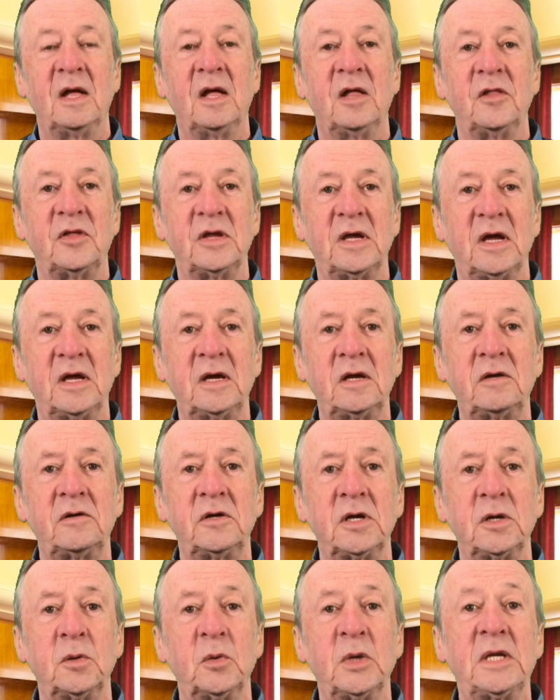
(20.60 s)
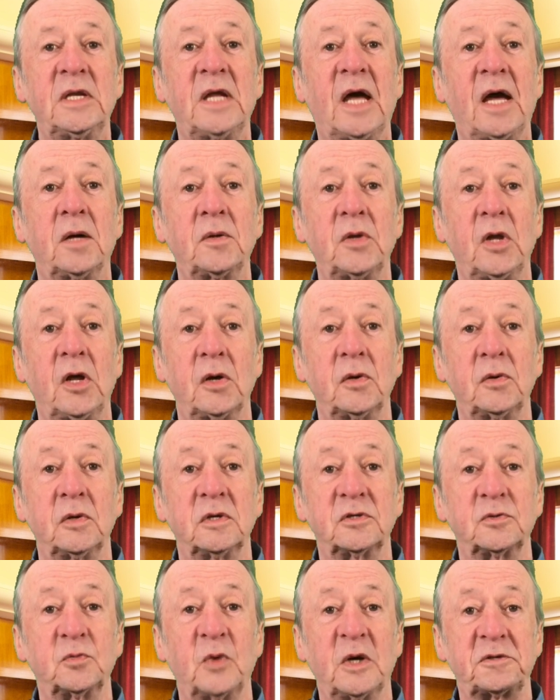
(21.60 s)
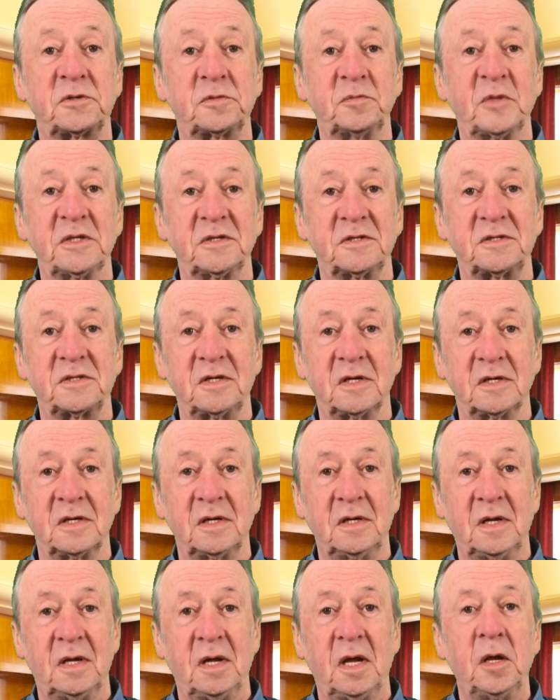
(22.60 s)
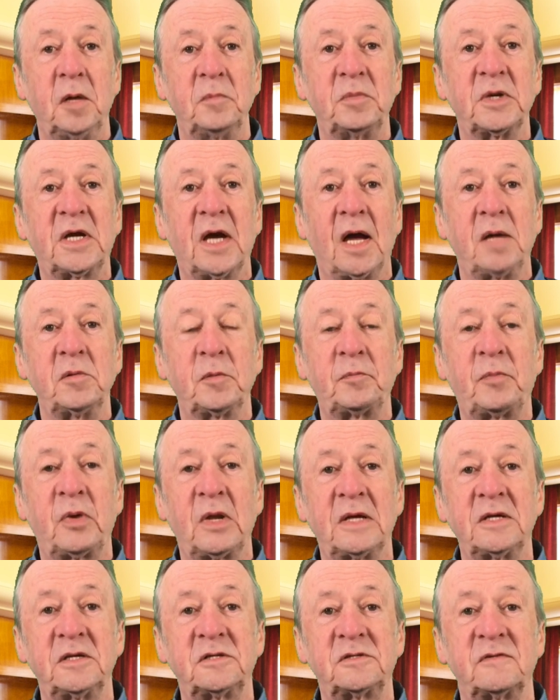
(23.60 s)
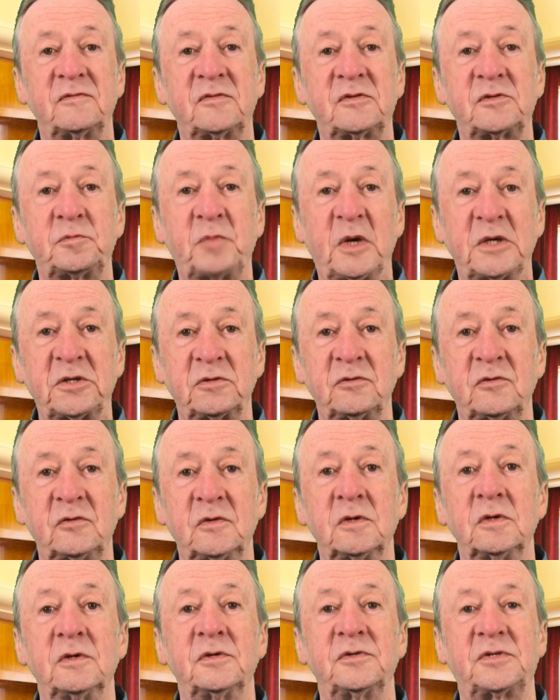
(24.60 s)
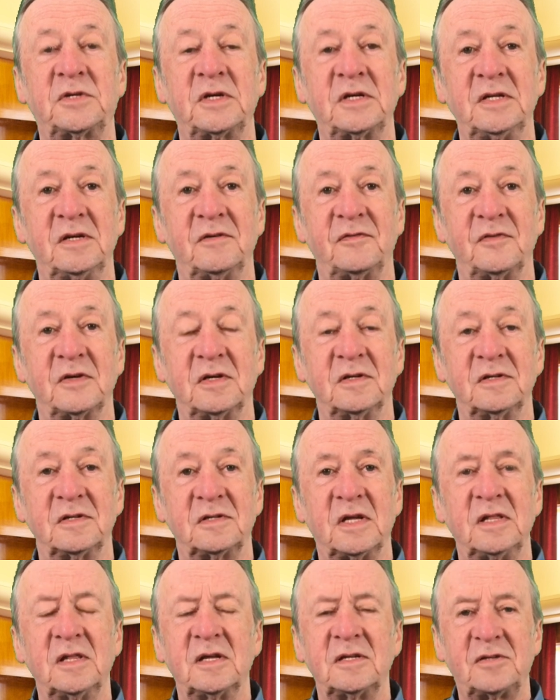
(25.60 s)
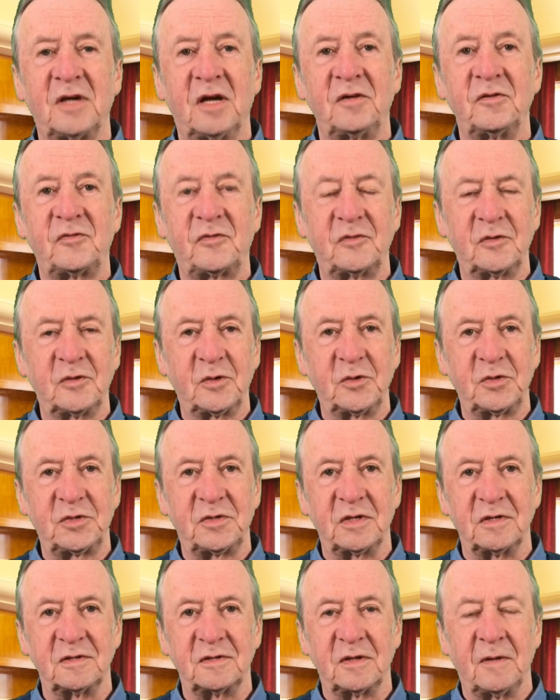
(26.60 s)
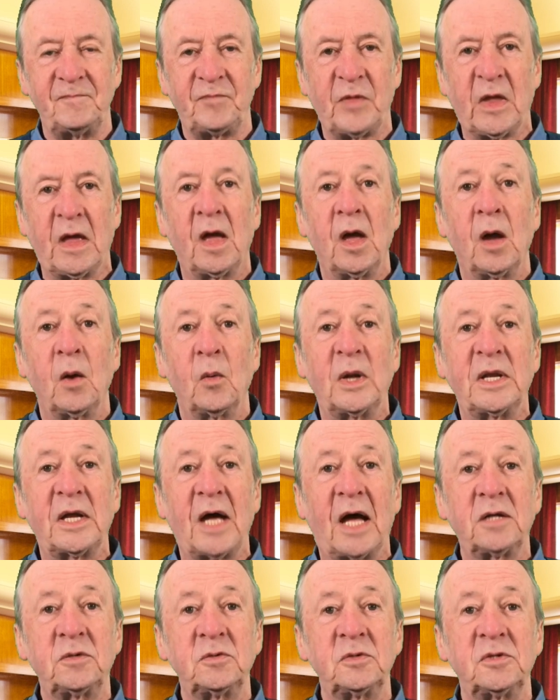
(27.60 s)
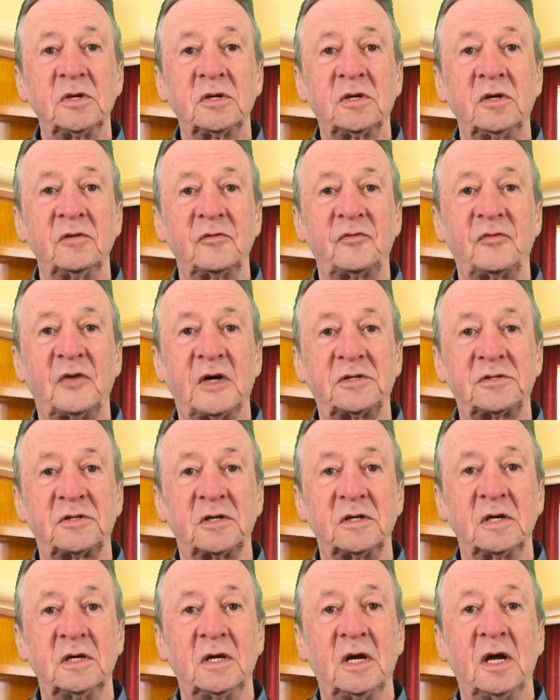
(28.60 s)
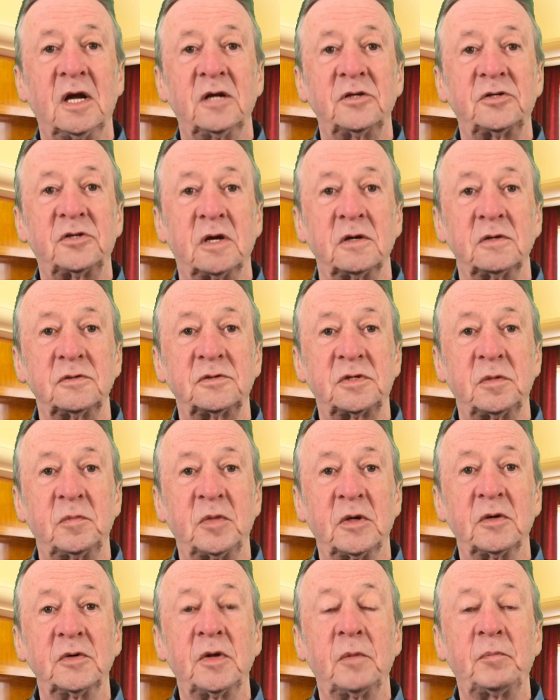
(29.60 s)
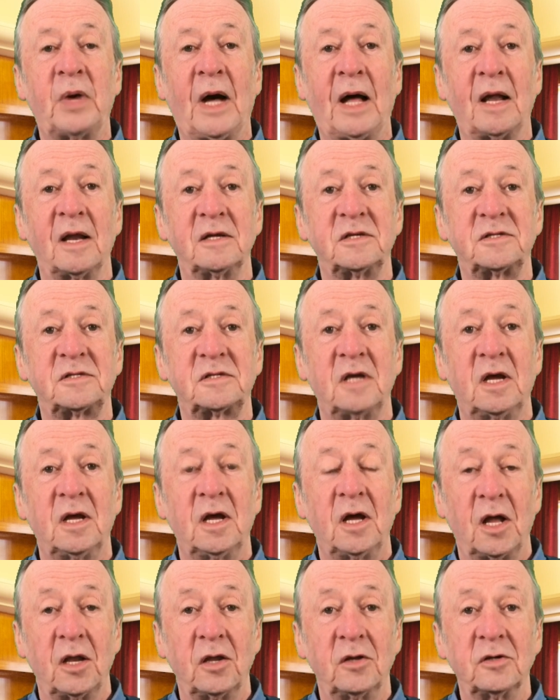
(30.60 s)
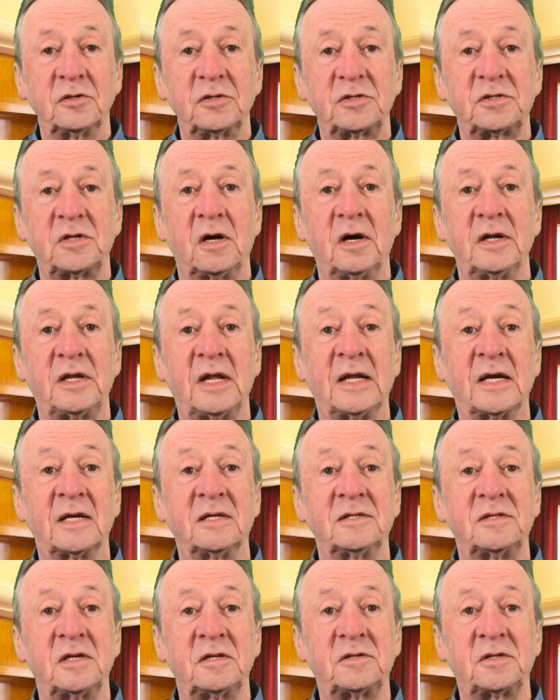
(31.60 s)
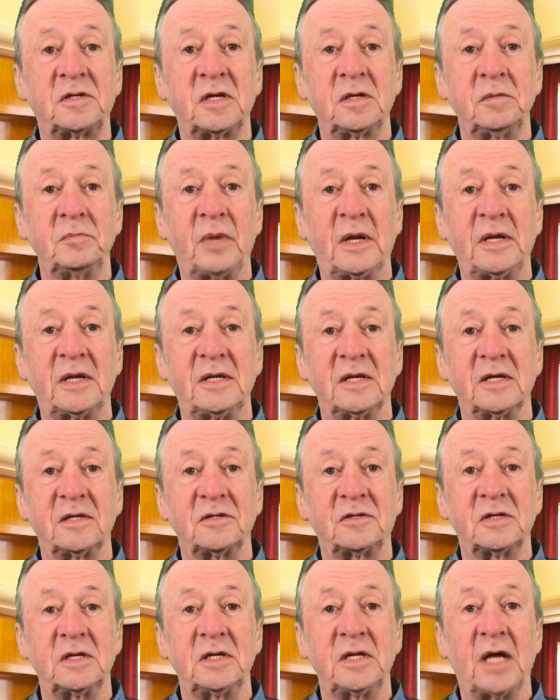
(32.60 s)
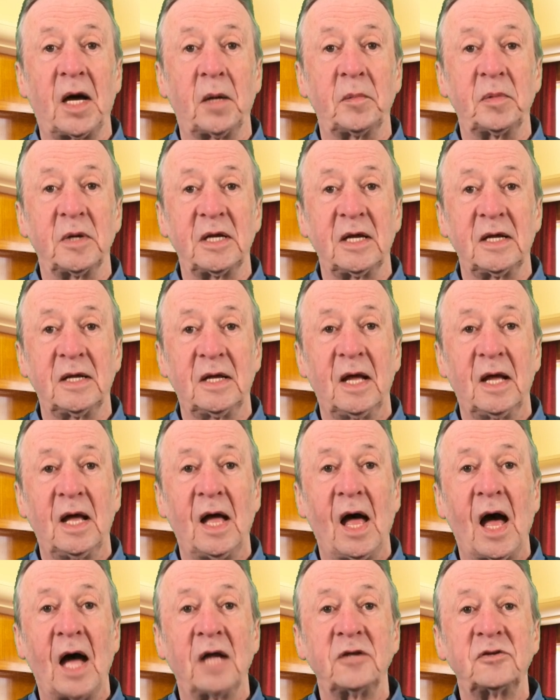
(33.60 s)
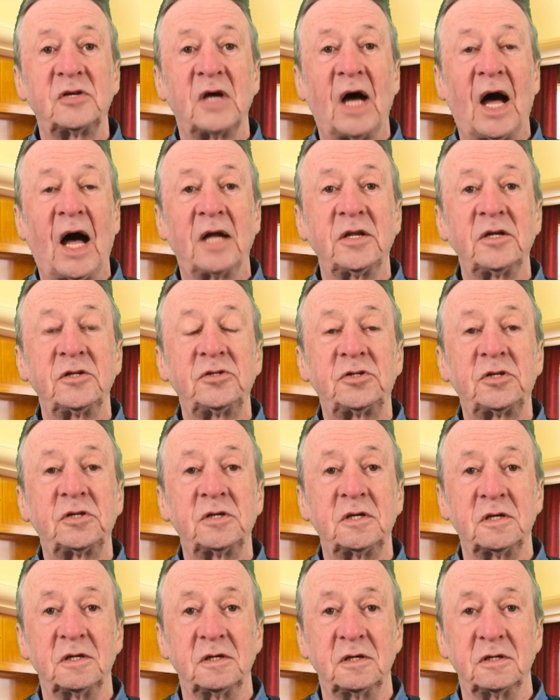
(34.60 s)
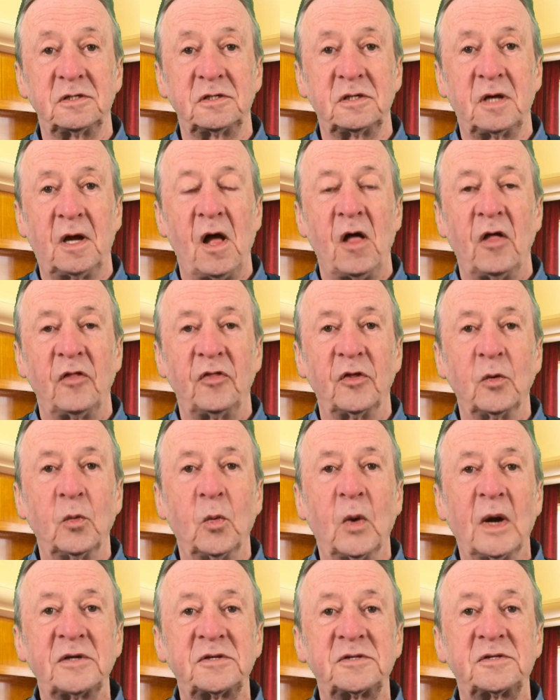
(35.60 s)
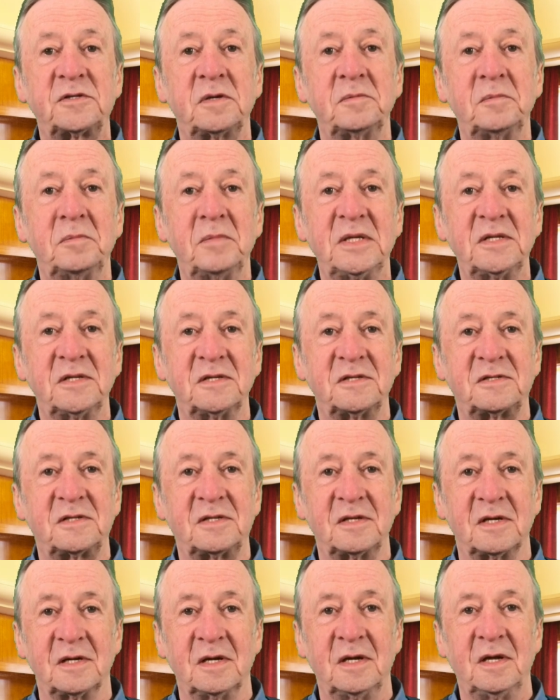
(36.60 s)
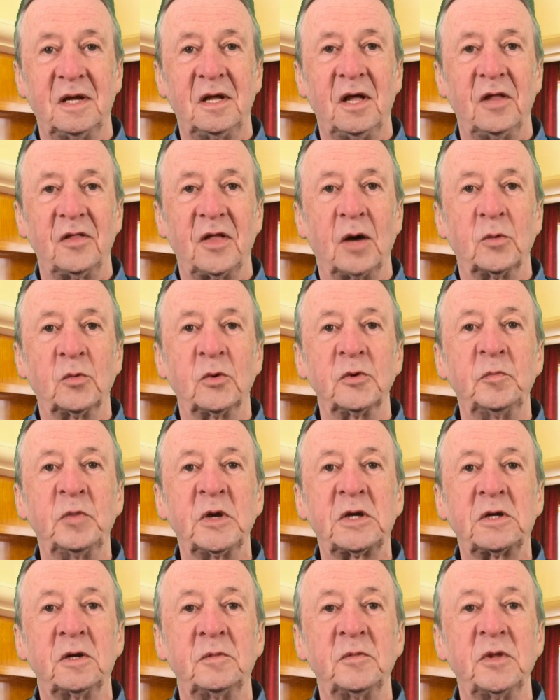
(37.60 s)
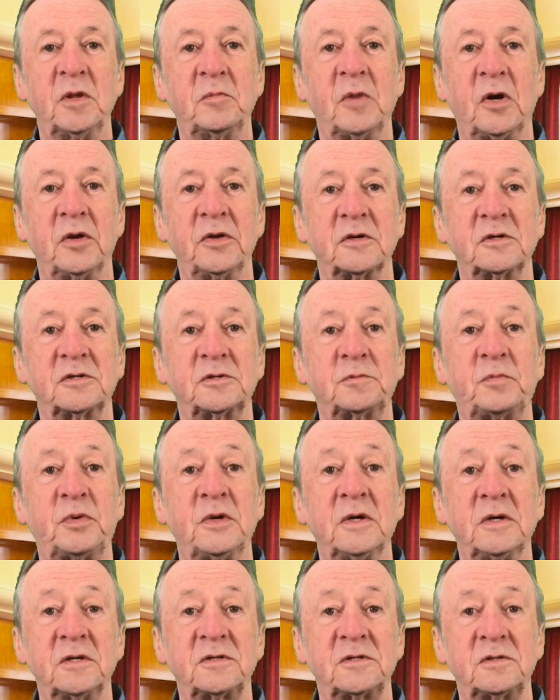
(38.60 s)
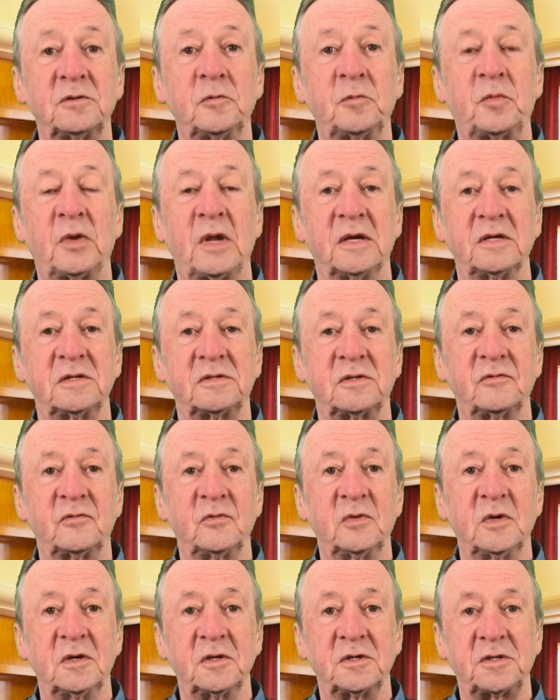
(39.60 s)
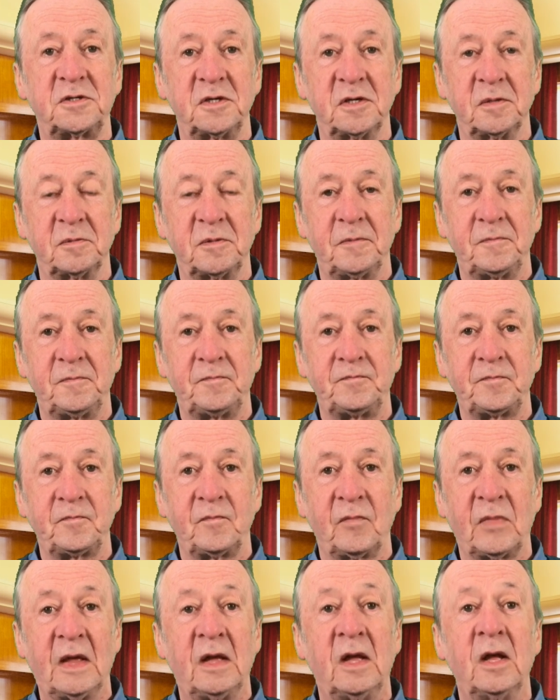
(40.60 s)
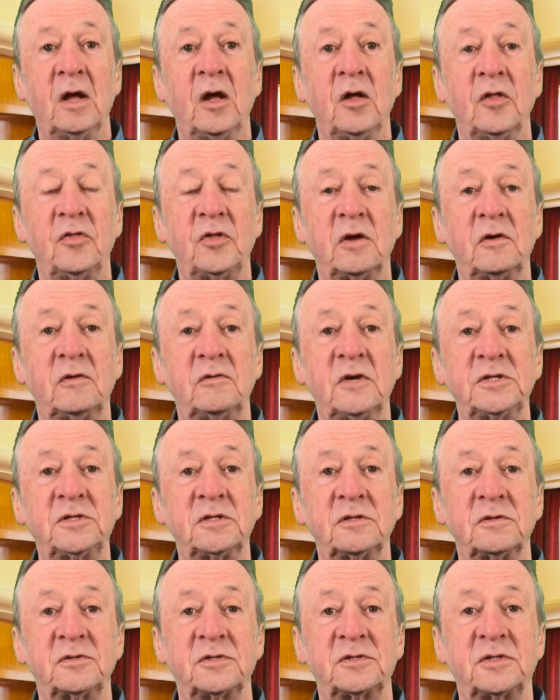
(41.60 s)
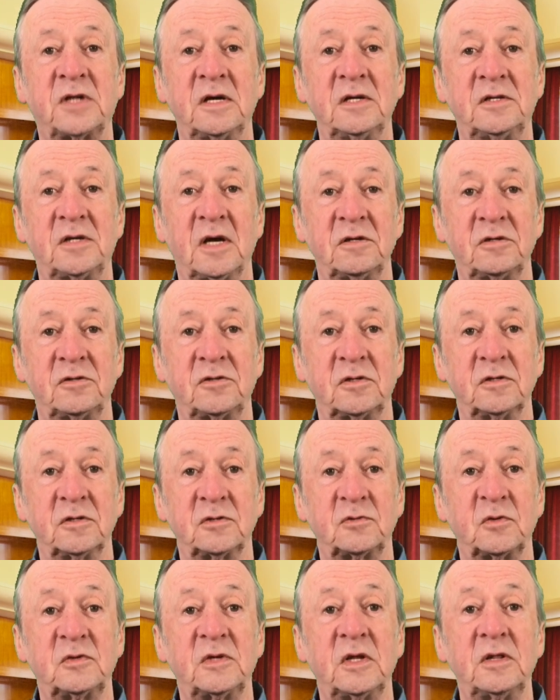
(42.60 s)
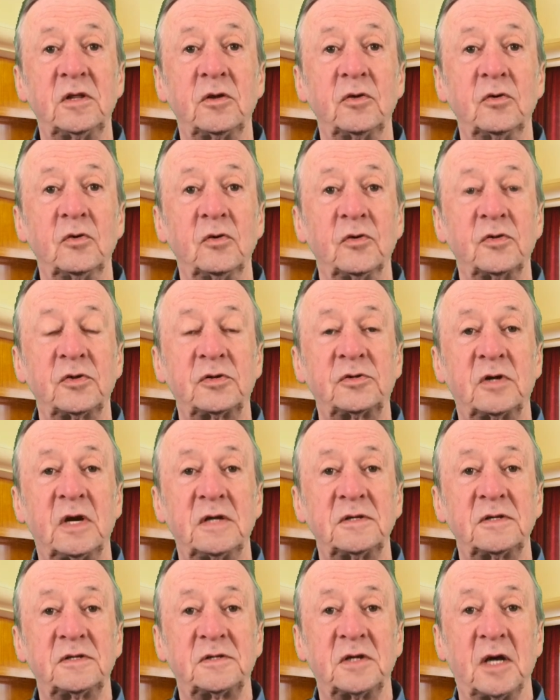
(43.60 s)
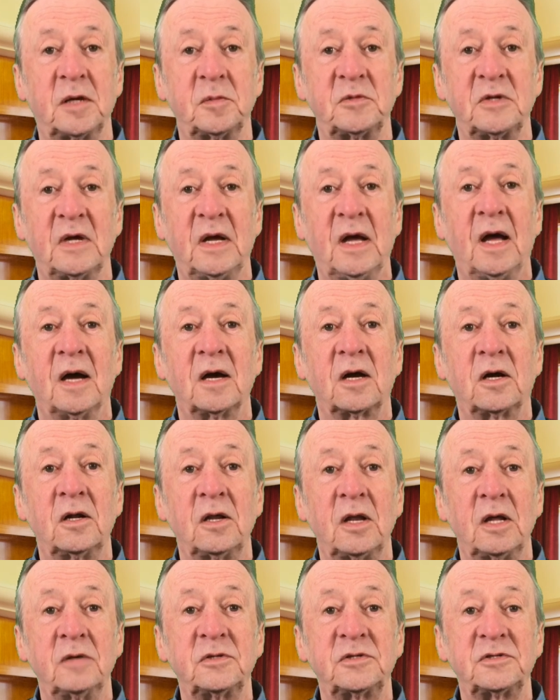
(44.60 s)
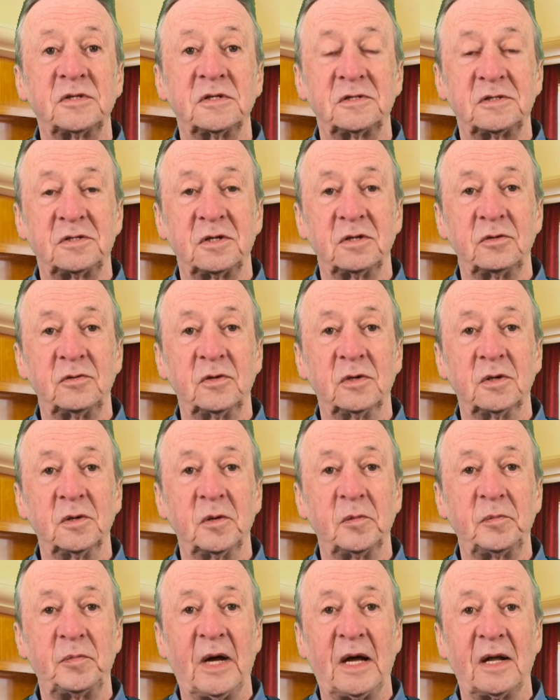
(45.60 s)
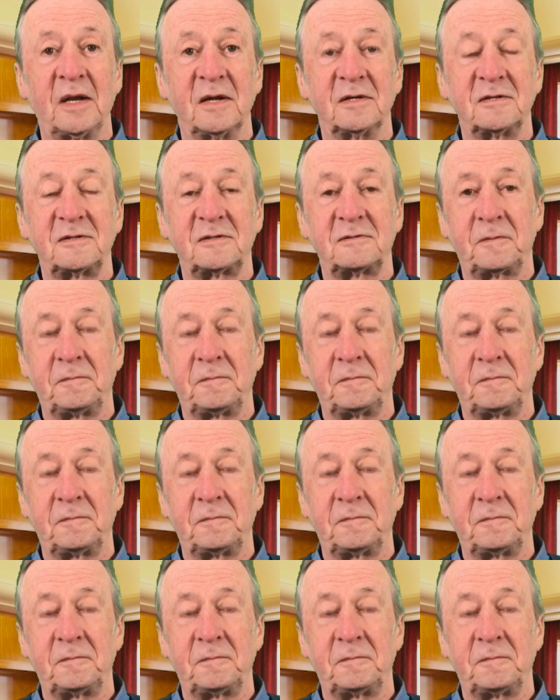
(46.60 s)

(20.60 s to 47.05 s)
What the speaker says: The area we now know as Westminster became a place of special royal significance in the 1040s when Edward the Confessor chose to build a palace alongside an existing Benedictine abbey and to add a church, the Westminster, that would become the monarch's personal place of worship. The original state entrance was in the north transept, closest to the royal palace.